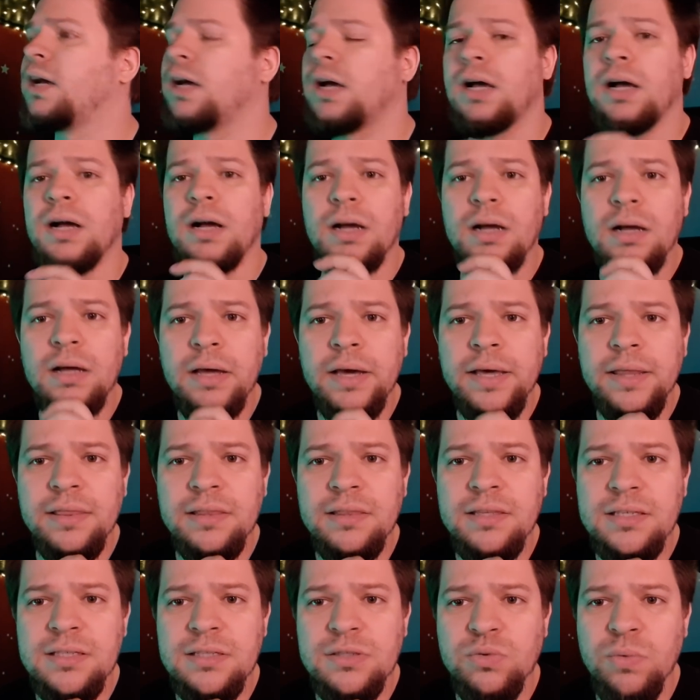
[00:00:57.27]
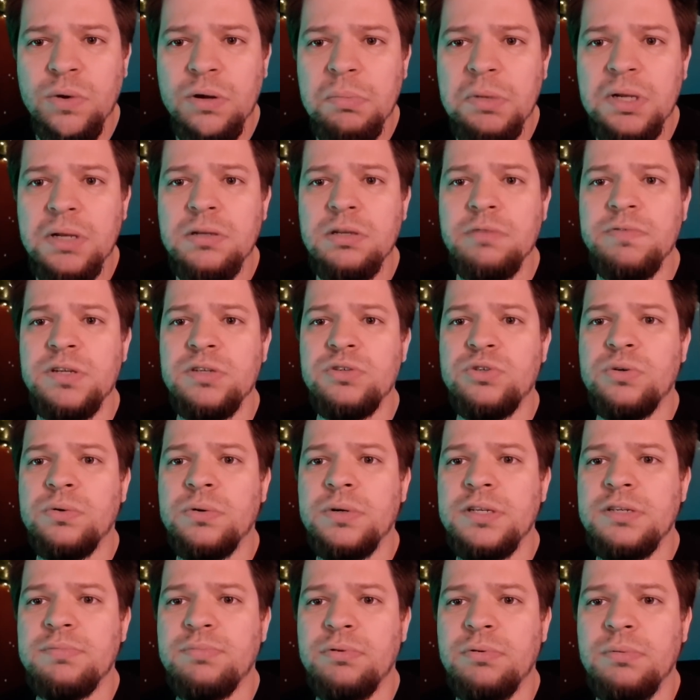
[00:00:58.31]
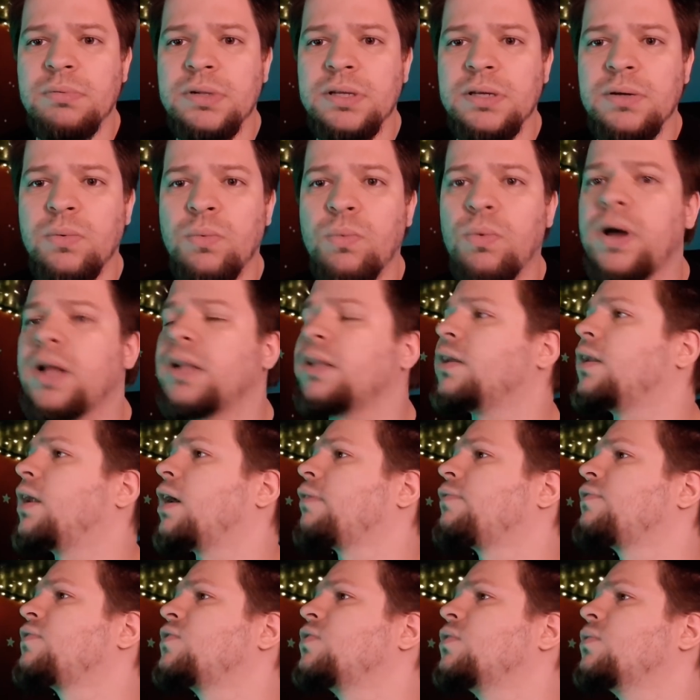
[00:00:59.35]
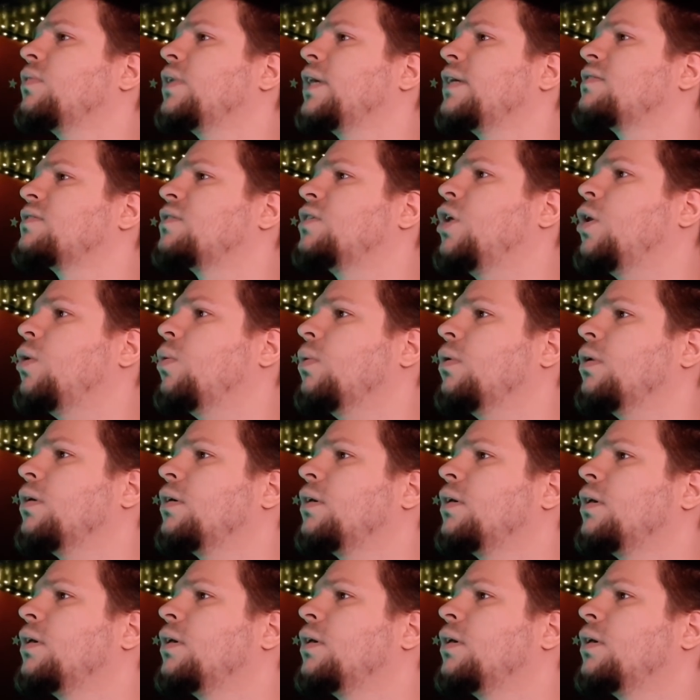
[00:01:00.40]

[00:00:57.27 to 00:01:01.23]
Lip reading: And this is 1 minute of intro. It's probably well enough. So let's go.